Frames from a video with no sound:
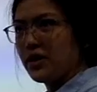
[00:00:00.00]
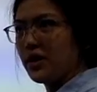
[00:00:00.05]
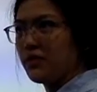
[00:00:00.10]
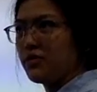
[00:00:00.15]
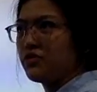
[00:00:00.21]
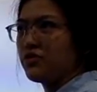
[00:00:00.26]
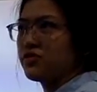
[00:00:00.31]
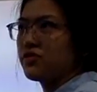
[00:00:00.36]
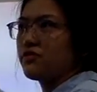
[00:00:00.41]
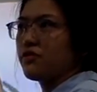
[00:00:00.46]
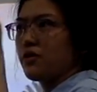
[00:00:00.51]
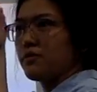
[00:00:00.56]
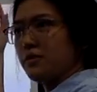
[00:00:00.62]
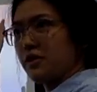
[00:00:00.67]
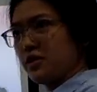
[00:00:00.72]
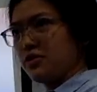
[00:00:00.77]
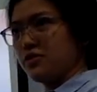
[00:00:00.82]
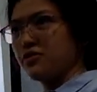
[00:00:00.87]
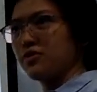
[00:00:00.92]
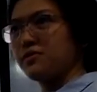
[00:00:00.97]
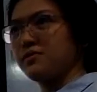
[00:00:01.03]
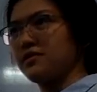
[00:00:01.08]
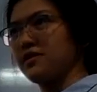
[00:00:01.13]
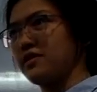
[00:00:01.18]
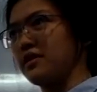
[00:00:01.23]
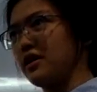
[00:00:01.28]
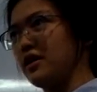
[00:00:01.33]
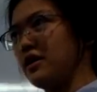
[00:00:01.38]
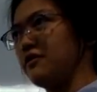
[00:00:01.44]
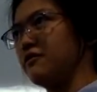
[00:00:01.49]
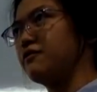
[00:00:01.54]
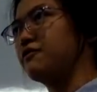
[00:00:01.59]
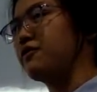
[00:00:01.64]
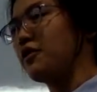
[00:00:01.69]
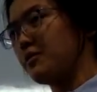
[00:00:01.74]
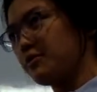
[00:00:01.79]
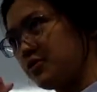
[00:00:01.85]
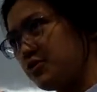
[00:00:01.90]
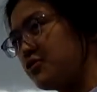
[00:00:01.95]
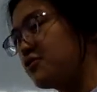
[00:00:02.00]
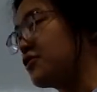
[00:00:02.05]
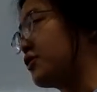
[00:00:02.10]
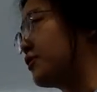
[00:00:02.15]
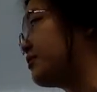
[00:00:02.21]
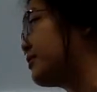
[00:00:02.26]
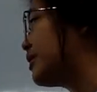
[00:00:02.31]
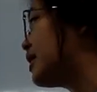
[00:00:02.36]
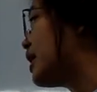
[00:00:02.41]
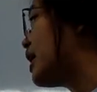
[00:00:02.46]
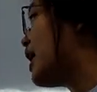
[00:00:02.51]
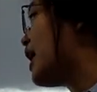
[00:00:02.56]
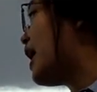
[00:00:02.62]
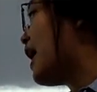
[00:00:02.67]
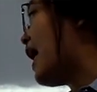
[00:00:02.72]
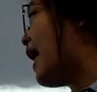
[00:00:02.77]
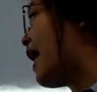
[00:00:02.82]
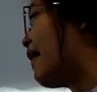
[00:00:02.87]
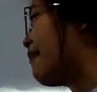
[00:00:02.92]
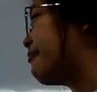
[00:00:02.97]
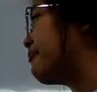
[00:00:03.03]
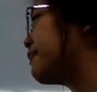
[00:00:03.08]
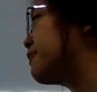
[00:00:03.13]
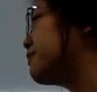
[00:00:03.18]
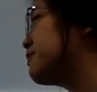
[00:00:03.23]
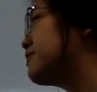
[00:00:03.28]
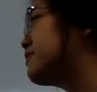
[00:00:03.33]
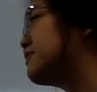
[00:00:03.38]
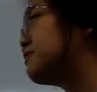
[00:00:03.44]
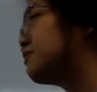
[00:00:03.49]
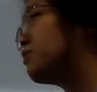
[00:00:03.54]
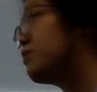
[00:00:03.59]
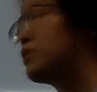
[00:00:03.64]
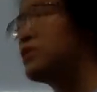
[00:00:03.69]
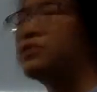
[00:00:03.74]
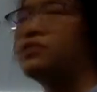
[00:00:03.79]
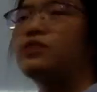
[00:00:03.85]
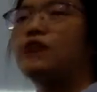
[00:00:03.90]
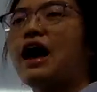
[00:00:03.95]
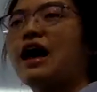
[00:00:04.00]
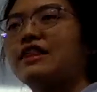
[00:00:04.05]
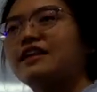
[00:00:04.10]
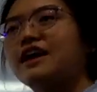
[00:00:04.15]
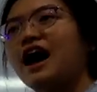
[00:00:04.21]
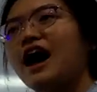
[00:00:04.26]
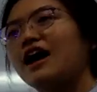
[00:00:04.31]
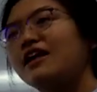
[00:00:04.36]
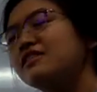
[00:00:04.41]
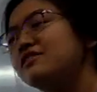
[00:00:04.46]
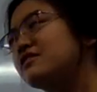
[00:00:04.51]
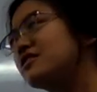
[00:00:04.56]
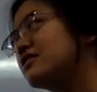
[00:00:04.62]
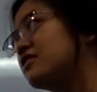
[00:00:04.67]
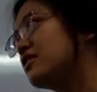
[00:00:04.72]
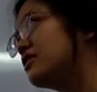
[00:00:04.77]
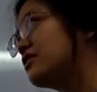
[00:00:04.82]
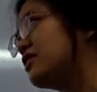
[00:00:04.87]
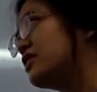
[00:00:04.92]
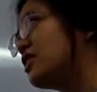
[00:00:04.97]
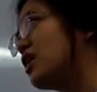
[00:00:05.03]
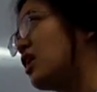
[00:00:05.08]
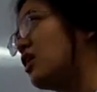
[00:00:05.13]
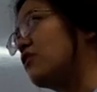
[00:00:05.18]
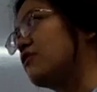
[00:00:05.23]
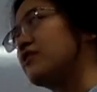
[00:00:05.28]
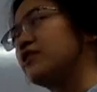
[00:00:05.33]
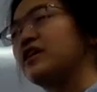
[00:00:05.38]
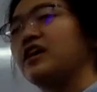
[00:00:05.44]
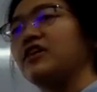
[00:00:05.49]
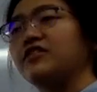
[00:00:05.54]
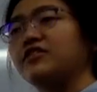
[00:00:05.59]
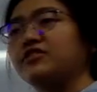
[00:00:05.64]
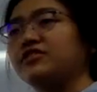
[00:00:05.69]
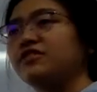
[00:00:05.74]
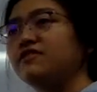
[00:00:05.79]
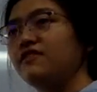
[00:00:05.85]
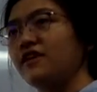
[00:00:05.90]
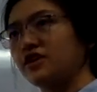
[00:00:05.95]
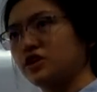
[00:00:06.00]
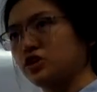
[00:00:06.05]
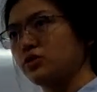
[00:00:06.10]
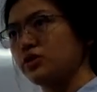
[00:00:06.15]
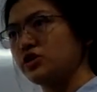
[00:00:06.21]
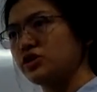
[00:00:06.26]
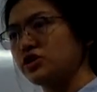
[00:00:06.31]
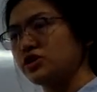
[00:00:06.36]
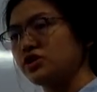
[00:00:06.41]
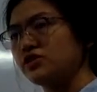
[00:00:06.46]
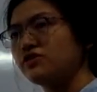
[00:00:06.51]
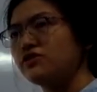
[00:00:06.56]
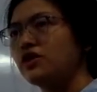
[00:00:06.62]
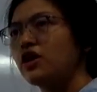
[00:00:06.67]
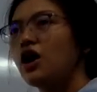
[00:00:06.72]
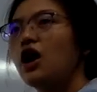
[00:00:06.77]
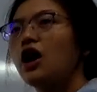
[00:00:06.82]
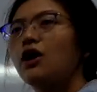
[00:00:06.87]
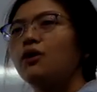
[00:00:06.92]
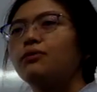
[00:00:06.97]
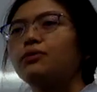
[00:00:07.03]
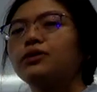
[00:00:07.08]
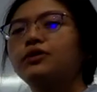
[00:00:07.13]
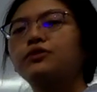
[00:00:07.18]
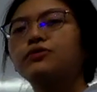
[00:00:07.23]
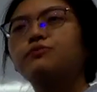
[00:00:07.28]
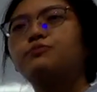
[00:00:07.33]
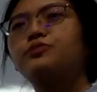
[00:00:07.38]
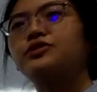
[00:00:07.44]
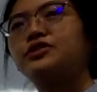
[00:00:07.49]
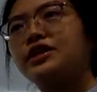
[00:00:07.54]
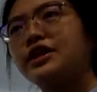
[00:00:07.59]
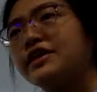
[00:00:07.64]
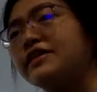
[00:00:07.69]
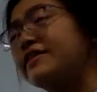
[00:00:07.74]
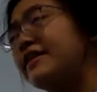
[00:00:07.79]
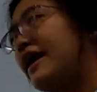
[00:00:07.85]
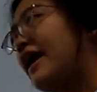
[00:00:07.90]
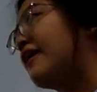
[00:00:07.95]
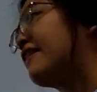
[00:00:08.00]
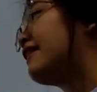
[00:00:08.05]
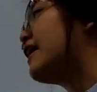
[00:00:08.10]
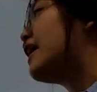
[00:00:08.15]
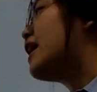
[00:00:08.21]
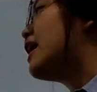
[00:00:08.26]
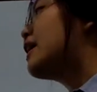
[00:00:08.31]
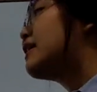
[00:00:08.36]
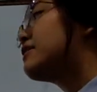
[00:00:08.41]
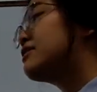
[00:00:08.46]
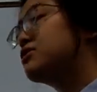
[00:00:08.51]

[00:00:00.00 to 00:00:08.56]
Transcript: UK, which is from the Euro. And with the uncertainty of the currency fluctuations, we could predict that